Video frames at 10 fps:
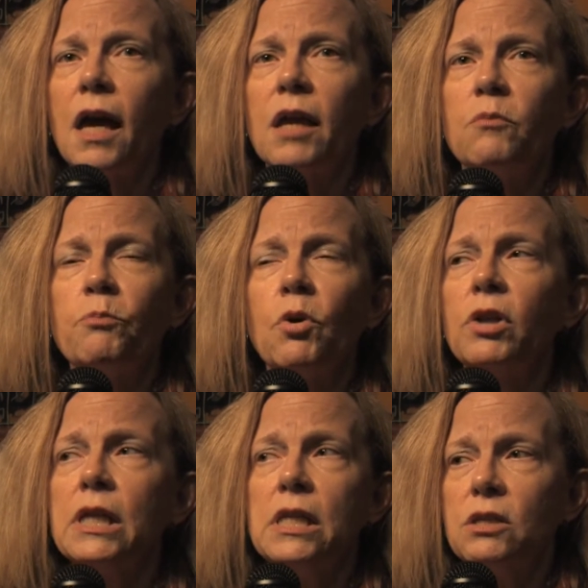and
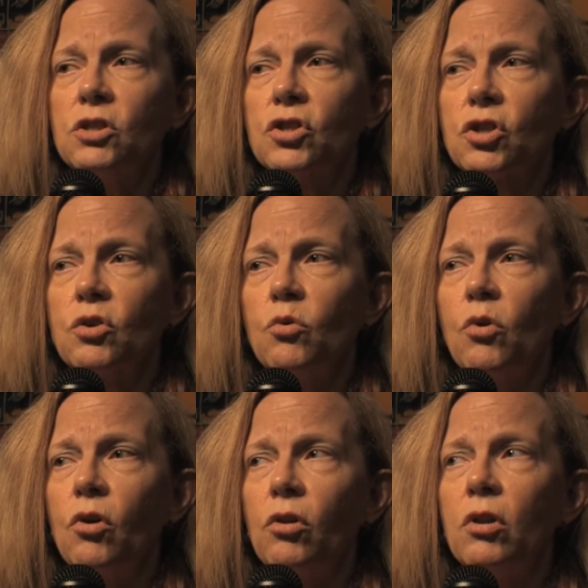bullied in
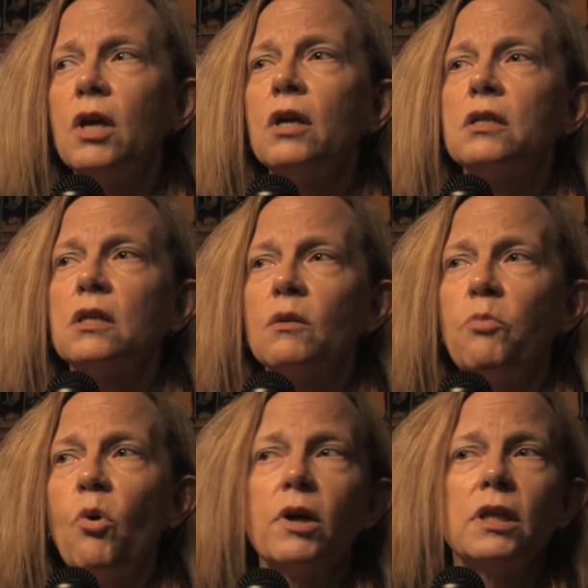school to the
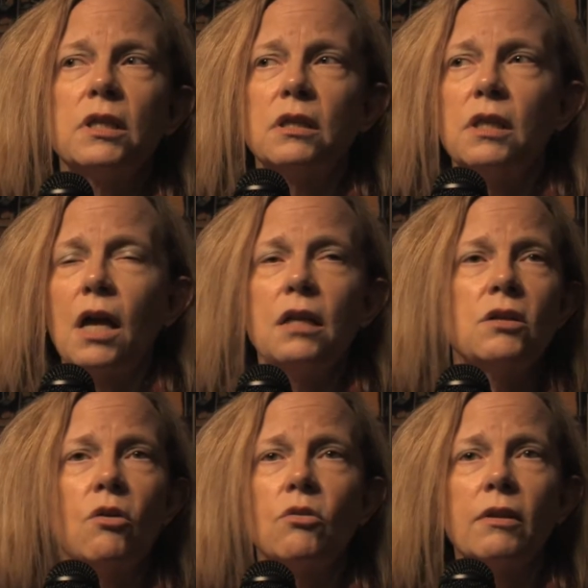point that they
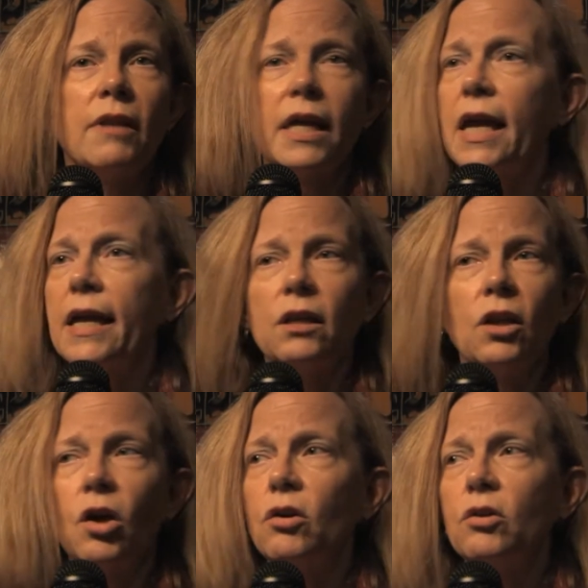don't they can't
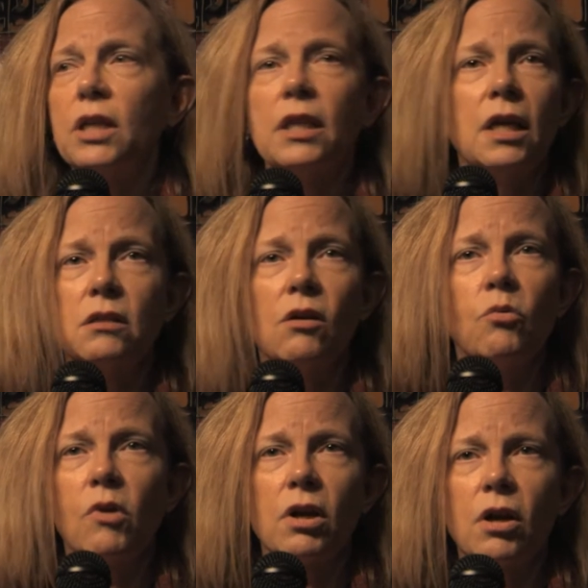learn and they don't
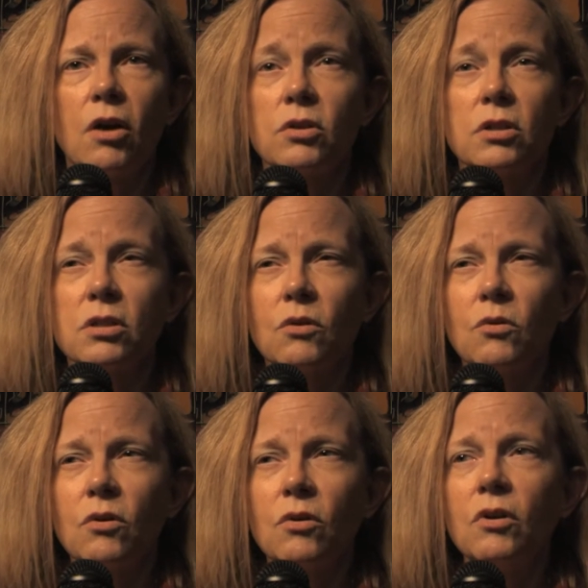want to go to
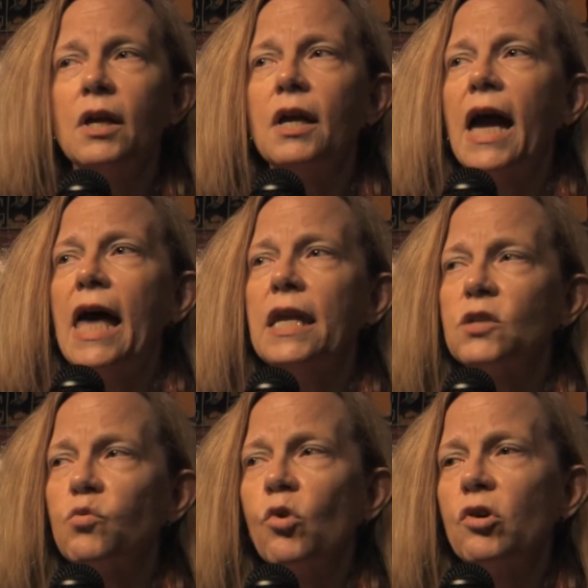school and
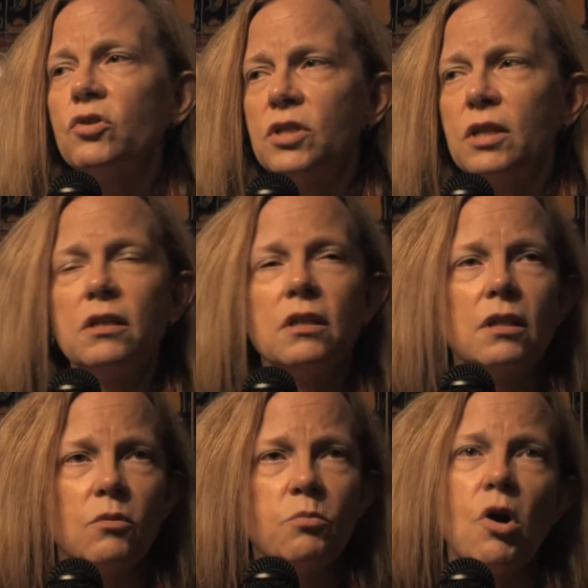it's worsened
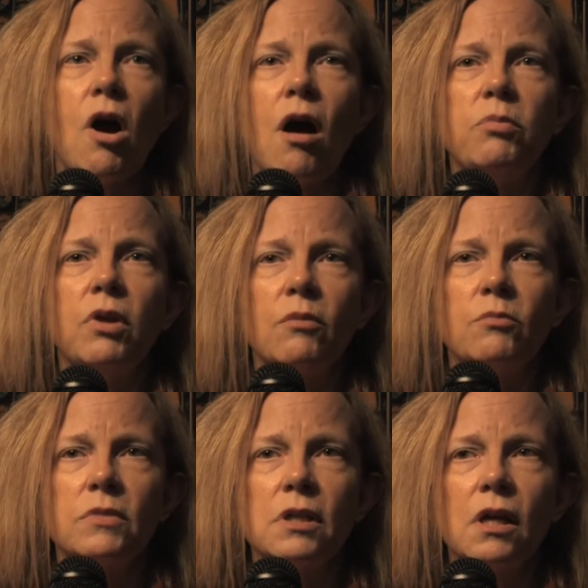their
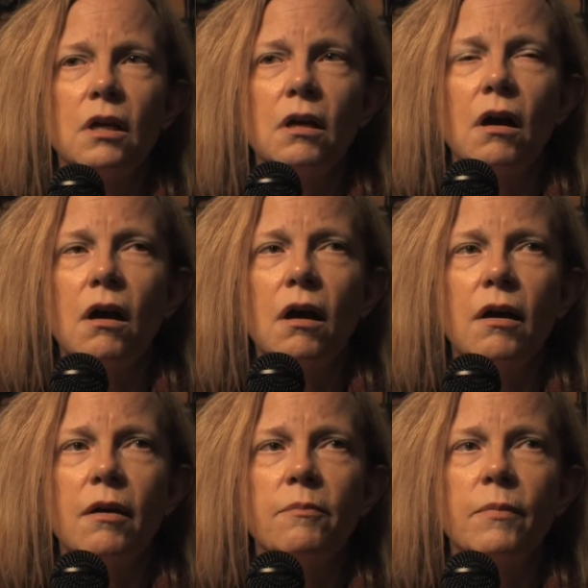problems
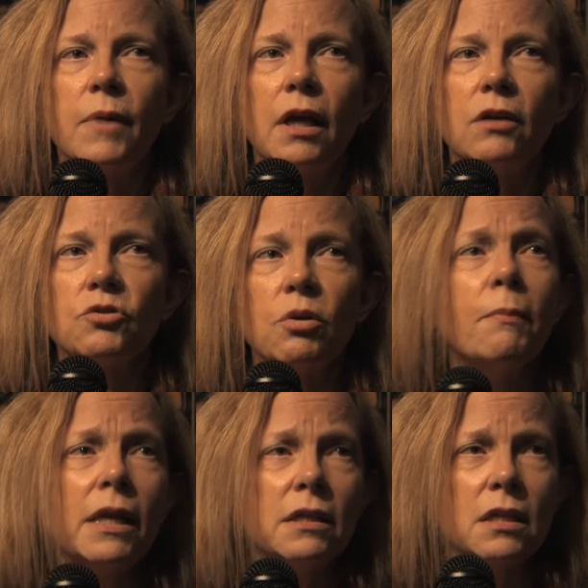um,
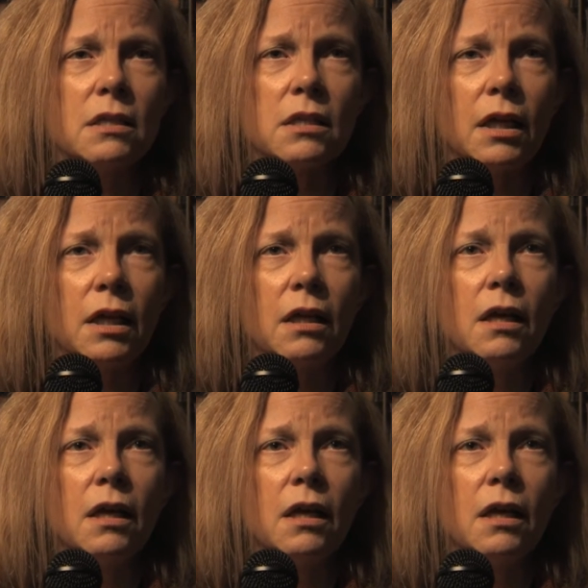tremendously